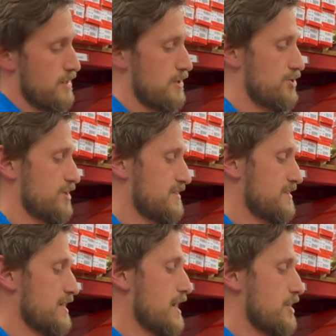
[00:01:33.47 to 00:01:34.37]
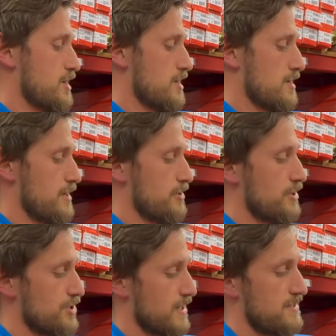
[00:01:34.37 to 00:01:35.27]
adjust tighter, and you're
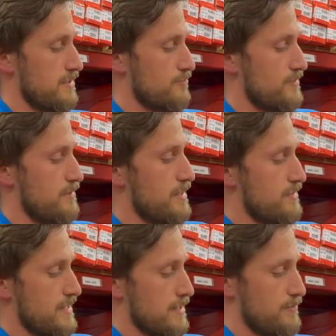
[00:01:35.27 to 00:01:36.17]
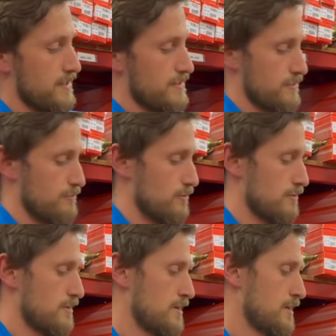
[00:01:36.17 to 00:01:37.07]
adjusting the rebound damping.
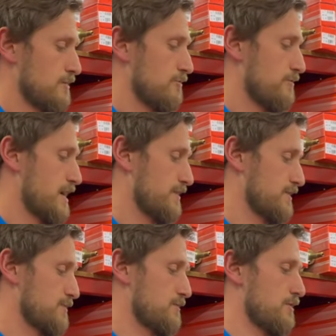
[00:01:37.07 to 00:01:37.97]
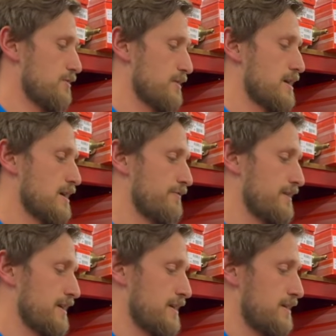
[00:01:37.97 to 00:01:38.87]
So we'll back this one all the way off
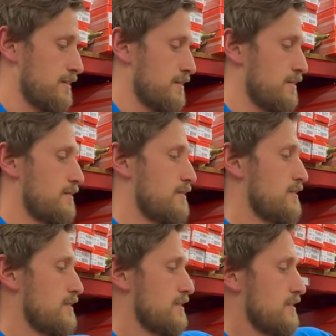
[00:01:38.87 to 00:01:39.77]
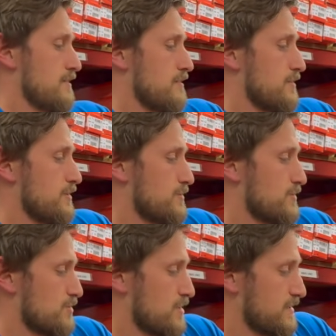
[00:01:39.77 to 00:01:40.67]
again. On those
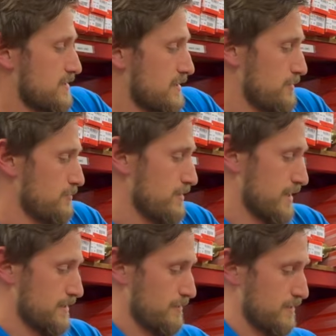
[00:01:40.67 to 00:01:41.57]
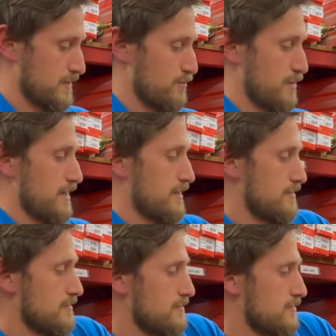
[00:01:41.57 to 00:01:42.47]
struts, they do like to
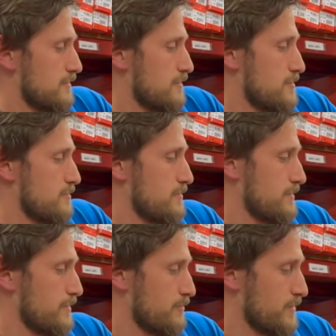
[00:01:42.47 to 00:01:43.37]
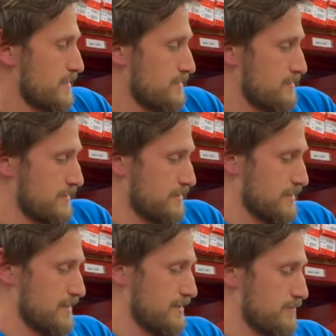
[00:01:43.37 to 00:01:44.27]
expand on their own a little bit. Get
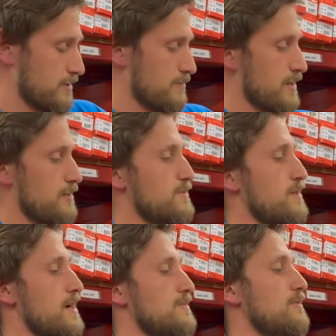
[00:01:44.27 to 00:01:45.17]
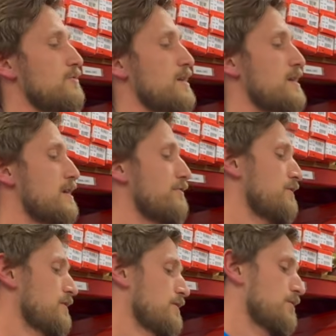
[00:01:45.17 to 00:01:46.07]
that, yep, there we go, it's backed all the way off.
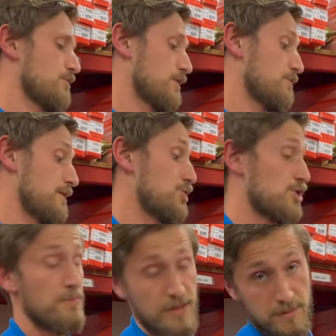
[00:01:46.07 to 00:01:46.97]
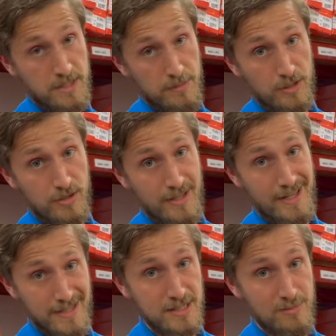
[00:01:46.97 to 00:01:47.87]
The way we ship them typically
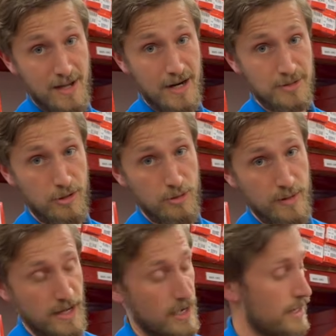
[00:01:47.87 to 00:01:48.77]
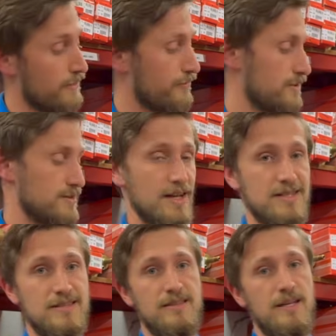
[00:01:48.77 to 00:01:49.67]
is backed all the way off
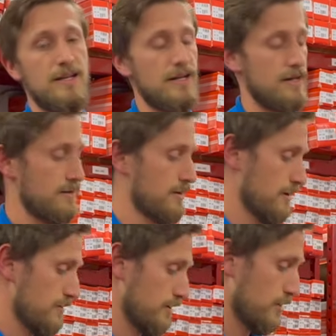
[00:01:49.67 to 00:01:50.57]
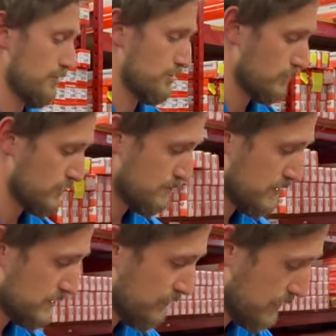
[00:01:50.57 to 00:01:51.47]
unless the coach owner
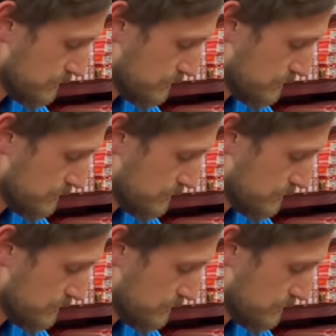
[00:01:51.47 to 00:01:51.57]
specifies